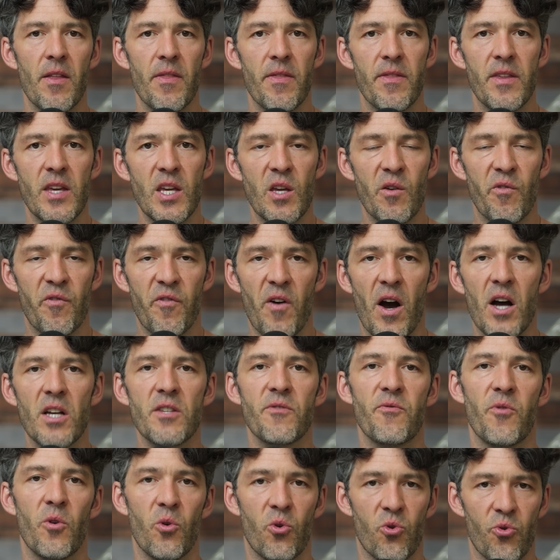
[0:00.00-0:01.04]
the
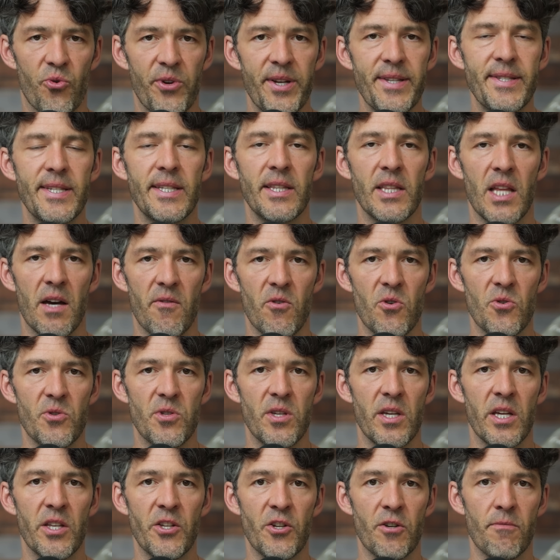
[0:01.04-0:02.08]
phosphocreatine
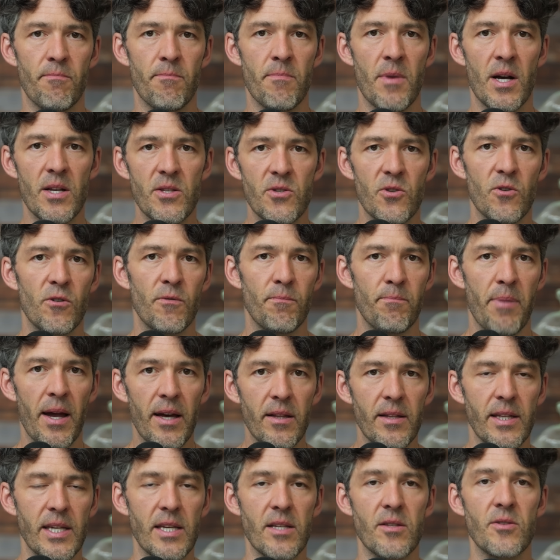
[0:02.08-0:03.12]
levels in your muscle
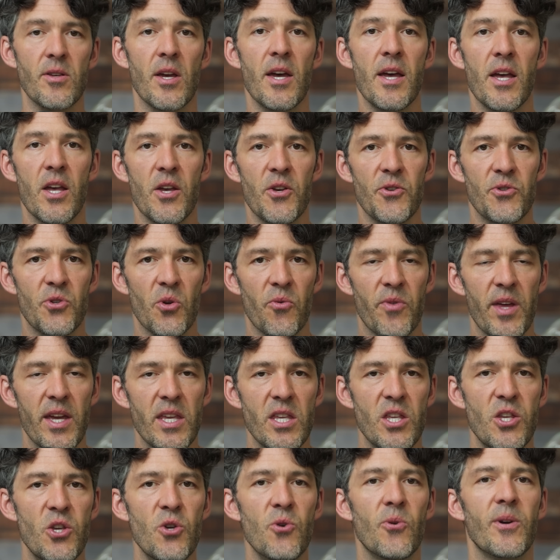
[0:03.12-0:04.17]
bellies so
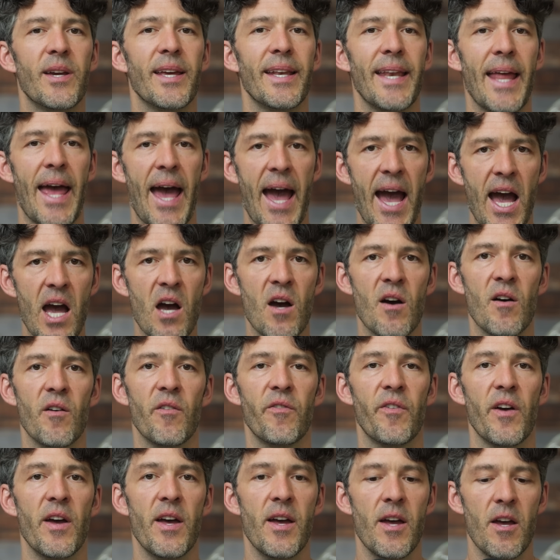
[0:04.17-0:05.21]
that you can
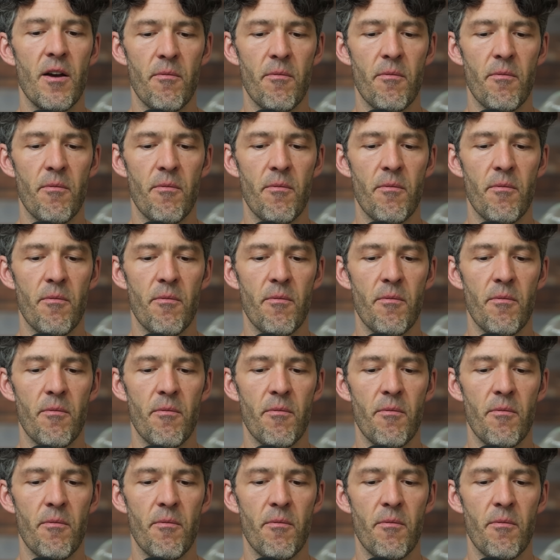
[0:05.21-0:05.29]
have